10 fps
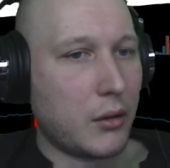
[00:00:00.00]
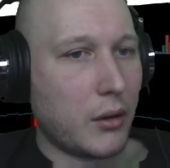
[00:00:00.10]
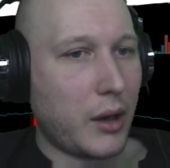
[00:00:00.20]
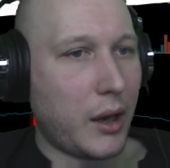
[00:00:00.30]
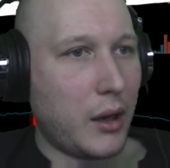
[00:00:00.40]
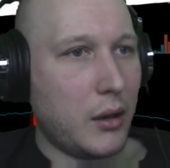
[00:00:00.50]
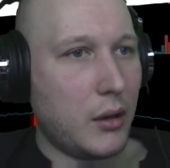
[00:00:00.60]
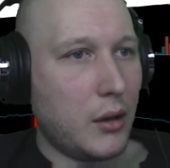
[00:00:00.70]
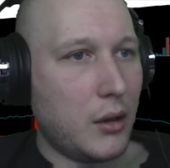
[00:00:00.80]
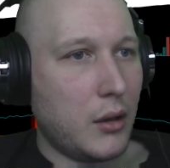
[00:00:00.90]
Okay,
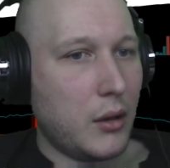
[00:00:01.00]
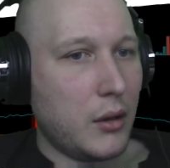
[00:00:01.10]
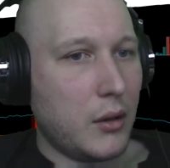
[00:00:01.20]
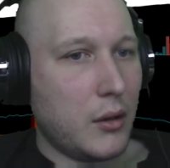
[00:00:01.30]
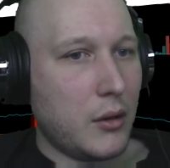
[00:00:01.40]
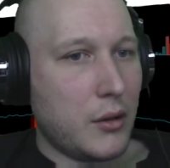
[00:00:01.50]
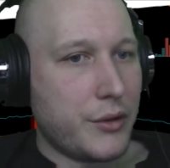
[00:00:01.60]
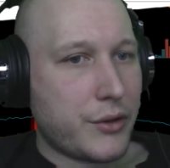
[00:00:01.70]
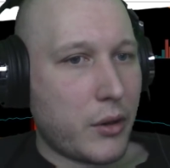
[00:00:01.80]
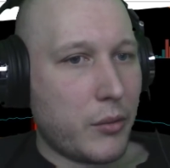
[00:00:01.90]

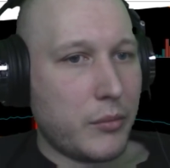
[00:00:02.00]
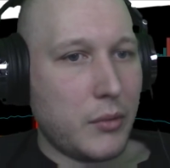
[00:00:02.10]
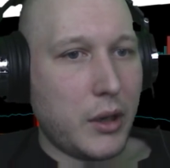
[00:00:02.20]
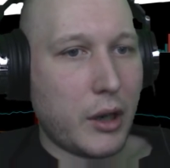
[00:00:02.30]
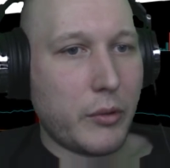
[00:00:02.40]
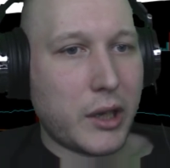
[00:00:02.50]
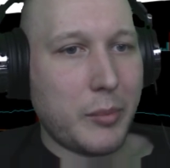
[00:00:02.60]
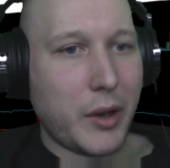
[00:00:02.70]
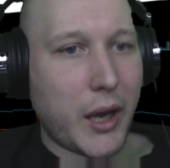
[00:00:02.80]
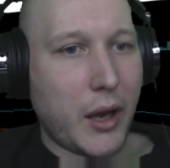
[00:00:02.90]
so you know, we'll keep
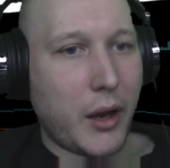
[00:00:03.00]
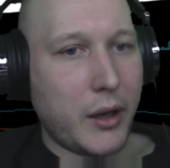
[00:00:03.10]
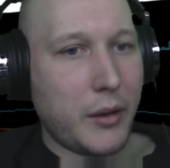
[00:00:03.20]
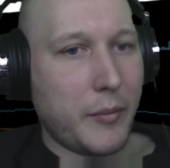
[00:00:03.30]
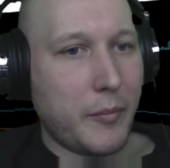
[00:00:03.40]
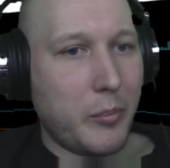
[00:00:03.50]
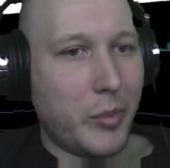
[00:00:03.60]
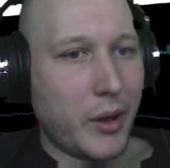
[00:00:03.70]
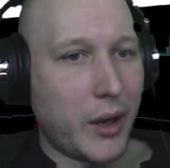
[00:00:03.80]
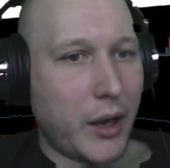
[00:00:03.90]
an eye on it,
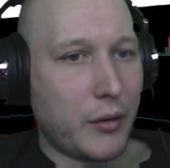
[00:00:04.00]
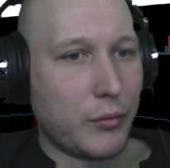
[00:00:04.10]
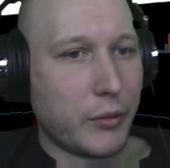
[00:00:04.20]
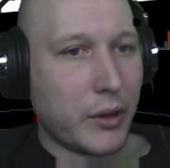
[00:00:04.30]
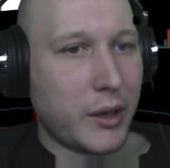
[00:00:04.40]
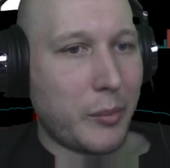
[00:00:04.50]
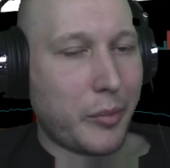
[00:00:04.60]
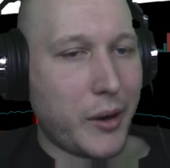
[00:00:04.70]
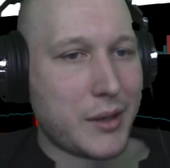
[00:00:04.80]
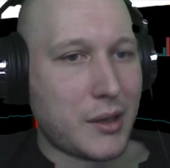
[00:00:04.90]
but really
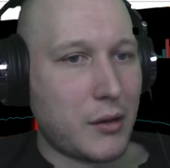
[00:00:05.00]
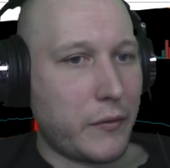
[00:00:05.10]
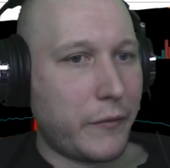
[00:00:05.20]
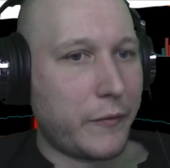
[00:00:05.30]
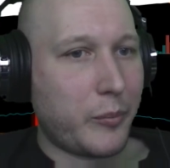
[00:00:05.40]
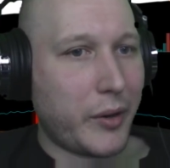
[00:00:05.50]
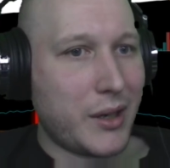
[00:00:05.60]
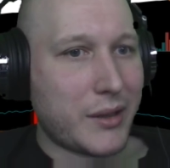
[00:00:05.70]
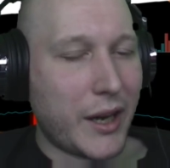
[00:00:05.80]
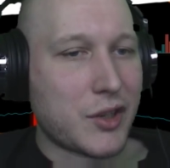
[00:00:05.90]
impressive
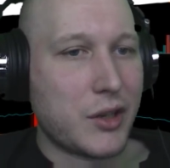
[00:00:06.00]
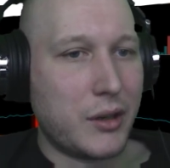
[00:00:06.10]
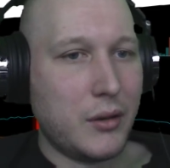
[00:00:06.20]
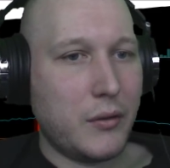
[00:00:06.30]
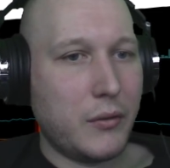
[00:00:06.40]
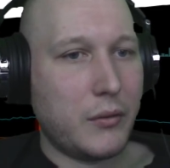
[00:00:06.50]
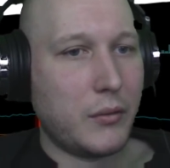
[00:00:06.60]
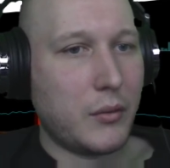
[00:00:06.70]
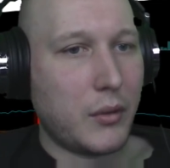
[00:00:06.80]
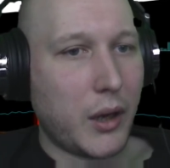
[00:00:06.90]
price action
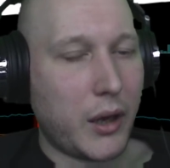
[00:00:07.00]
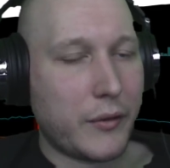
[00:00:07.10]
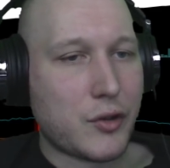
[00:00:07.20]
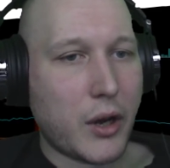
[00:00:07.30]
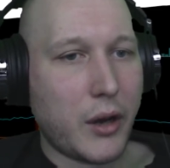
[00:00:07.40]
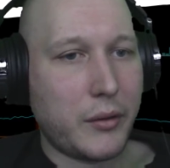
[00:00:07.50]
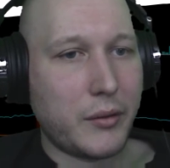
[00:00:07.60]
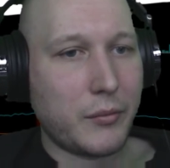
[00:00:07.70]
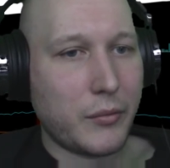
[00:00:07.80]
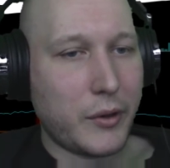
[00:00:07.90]
out of Tron
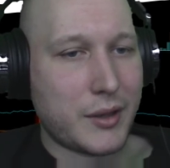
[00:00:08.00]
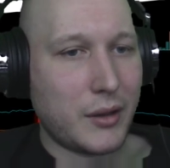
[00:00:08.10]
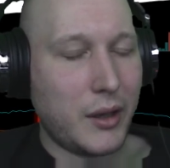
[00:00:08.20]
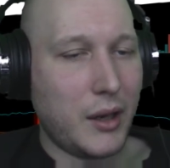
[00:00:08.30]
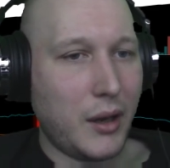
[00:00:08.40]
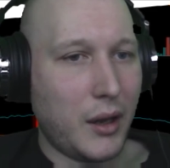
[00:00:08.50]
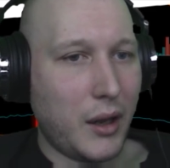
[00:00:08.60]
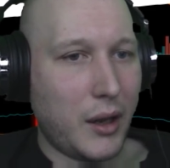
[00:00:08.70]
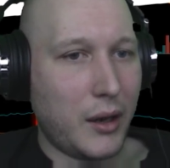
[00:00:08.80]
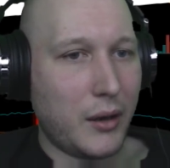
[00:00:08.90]
recently,
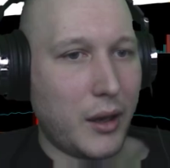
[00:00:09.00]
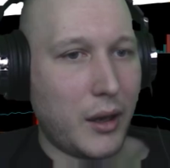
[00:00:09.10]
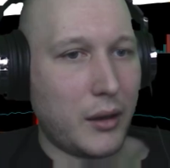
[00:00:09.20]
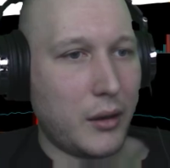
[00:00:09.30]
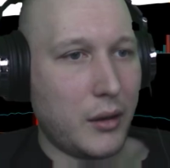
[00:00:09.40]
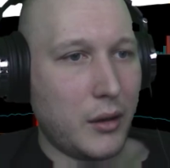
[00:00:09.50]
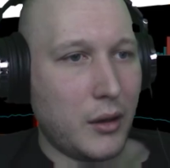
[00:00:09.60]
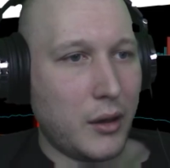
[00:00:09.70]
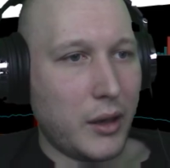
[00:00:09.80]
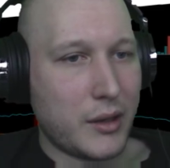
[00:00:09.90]
and
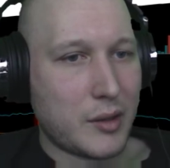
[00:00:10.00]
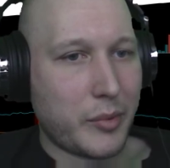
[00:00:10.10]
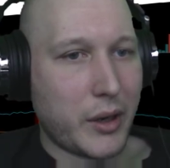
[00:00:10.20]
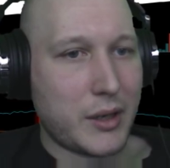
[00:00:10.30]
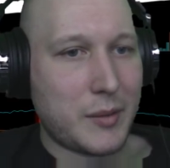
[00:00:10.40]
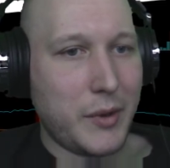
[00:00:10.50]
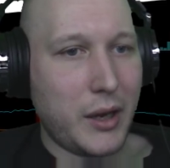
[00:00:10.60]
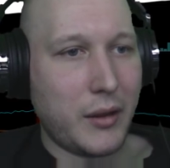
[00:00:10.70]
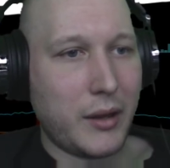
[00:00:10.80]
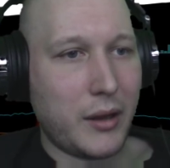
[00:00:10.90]
it surprised me
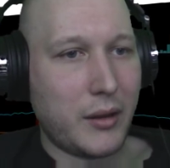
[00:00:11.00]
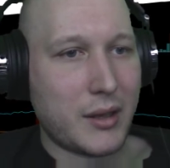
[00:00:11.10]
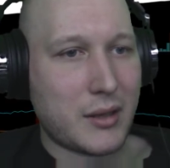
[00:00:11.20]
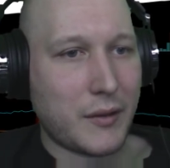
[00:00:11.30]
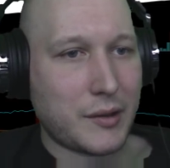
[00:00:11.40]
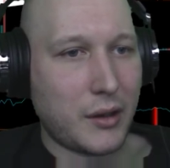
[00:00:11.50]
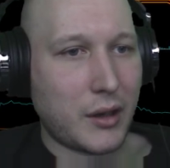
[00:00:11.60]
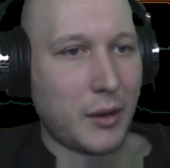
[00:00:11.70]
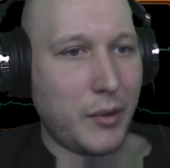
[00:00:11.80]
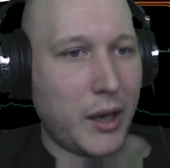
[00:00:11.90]
that this stuff started
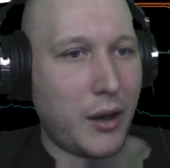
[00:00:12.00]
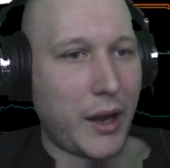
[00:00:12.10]
coming out.